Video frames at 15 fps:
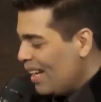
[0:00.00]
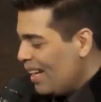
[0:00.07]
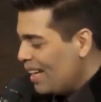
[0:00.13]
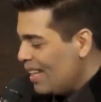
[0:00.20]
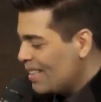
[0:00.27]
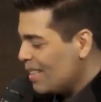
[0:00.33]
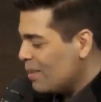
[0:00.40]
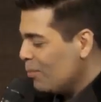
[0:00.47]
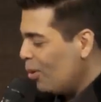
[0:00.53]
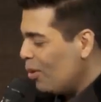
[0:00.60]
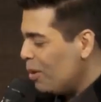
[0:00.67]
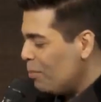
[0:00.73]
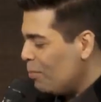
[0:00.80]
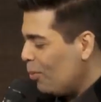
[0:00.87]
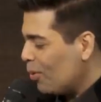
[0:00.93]
Is it more
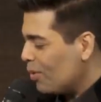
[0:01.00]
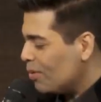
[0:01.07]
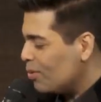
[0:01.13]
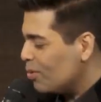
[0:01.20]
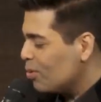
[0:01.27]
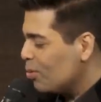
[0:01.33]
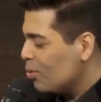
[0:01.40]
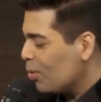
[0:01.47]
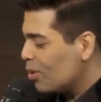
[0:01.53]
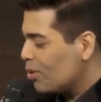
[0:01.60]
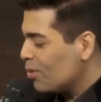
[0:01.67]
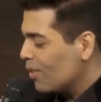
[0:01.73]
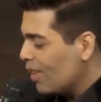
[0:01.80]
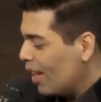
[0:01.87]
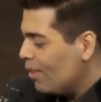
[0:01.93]
important to do what
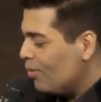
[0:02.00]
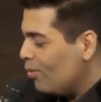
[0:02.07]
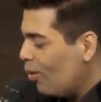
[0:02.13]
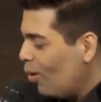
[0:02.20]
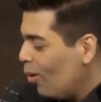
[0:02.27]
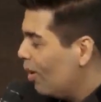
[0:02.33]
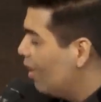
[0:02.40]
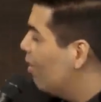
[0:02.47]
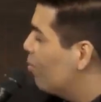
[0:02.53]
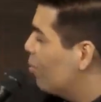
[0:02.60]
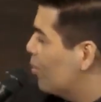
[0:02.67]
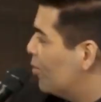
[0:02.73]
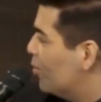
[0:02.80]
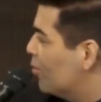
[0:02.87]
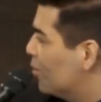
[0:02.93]
you love or love
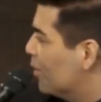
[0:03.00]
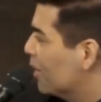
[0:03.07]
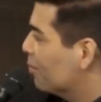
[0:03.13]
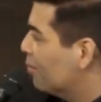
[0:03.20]
what you're doing?